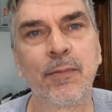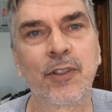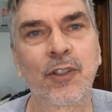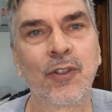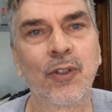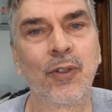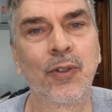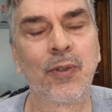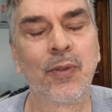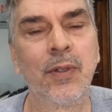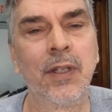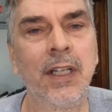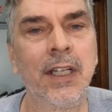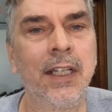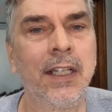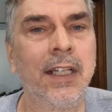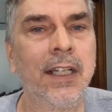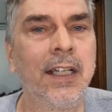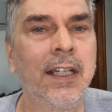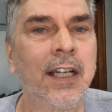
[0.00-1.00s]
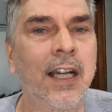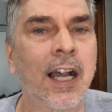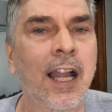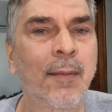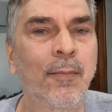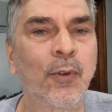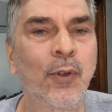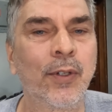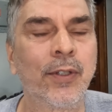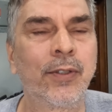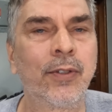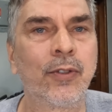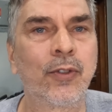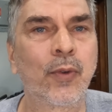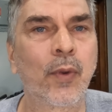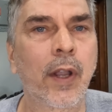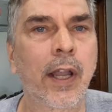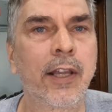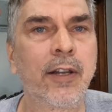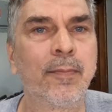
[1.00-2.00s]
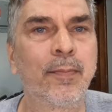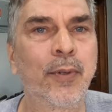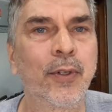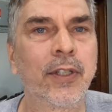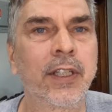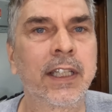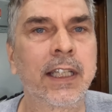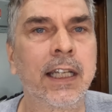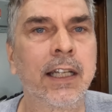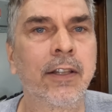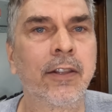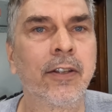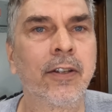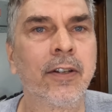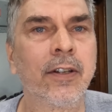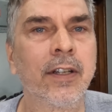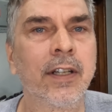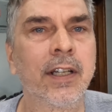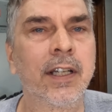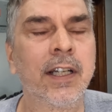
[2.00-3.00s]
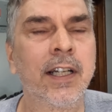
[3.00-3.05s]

So I'm going to try to put together